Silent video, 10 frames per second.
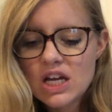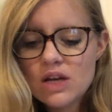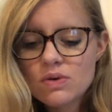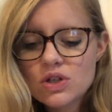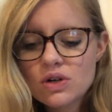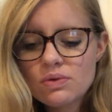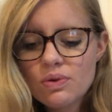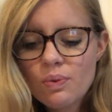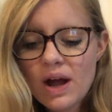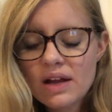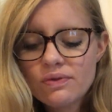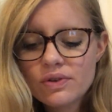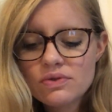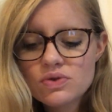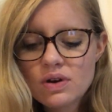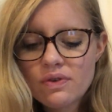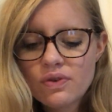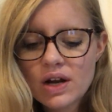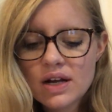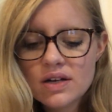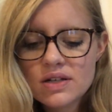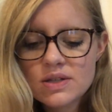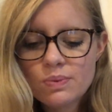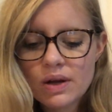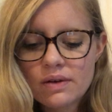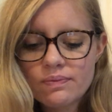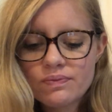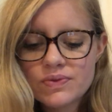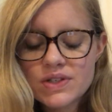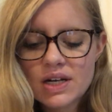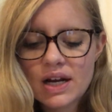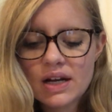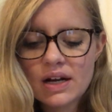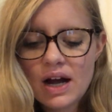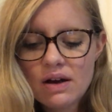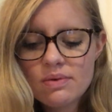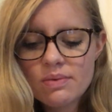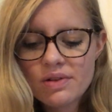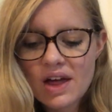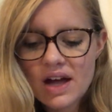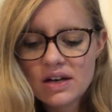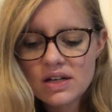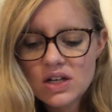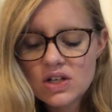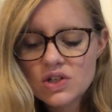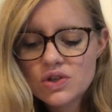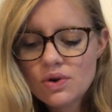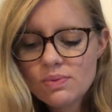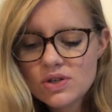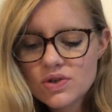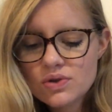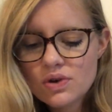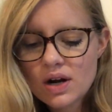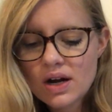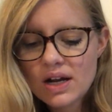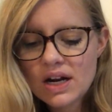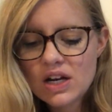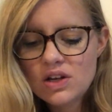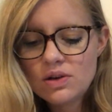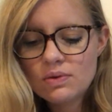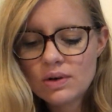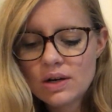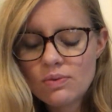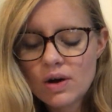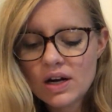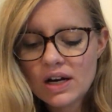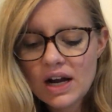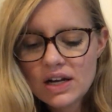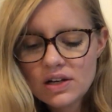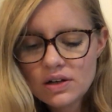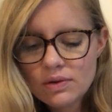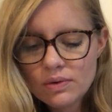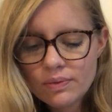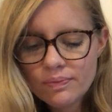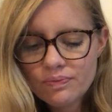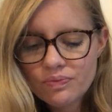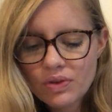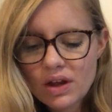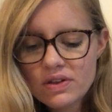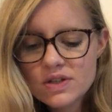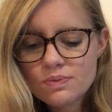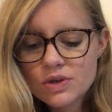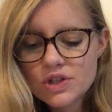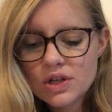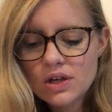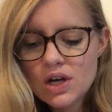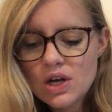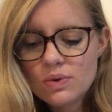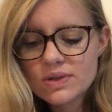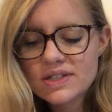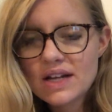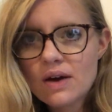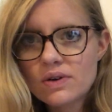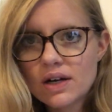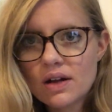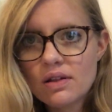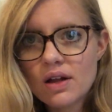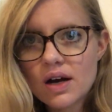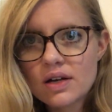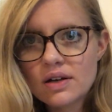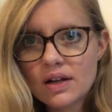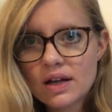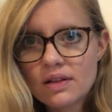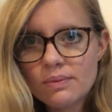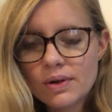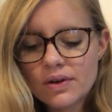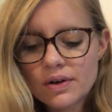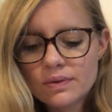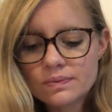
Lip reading: He returned with a wagon full of straw for Anna to spin, said Ida. I remember that. So much straw, and I knew what he wanted. I knew. This merchant was sounding a lot like the miller.